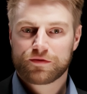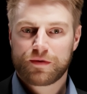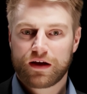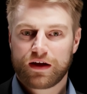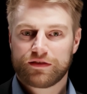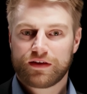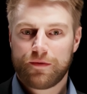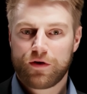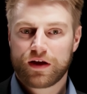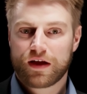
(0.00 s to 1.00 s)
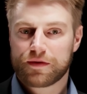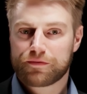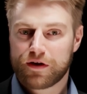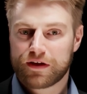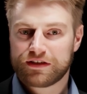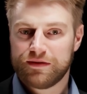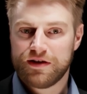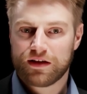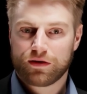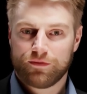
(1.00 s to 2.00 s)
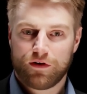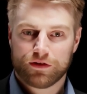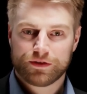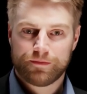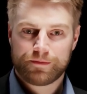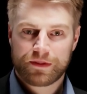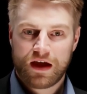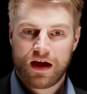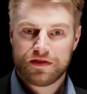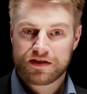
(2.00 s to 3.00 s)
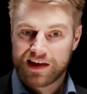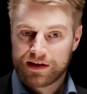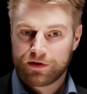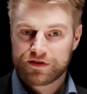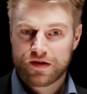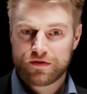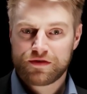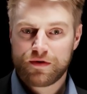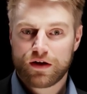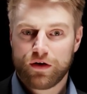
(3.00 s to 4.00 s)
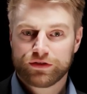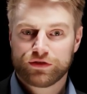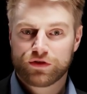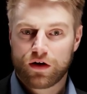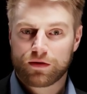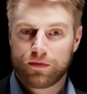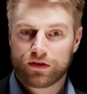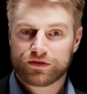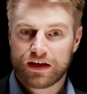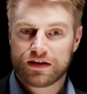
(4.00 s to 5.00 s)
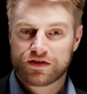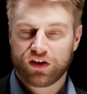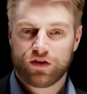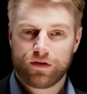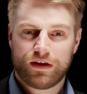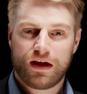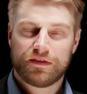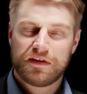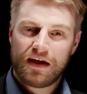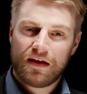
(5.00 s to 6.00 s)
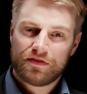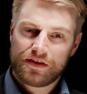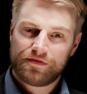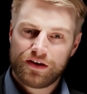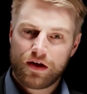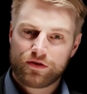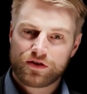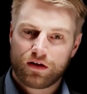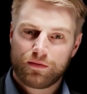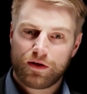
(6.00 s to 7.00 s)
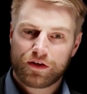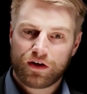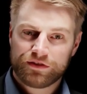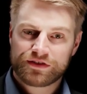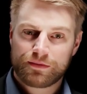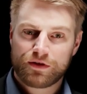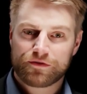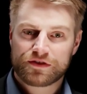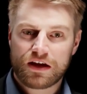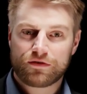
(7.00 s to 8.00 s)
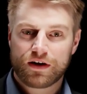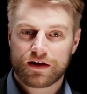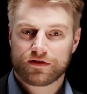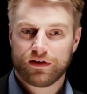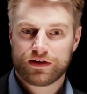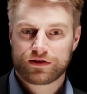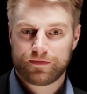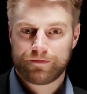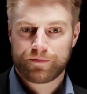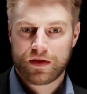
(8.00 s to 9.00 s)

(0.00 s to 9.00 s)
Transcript: Rosbach and I'm working at the product team here at comforte. In this Lightboard series we are going to talk about data security and this video is all about the concept of secret isolation.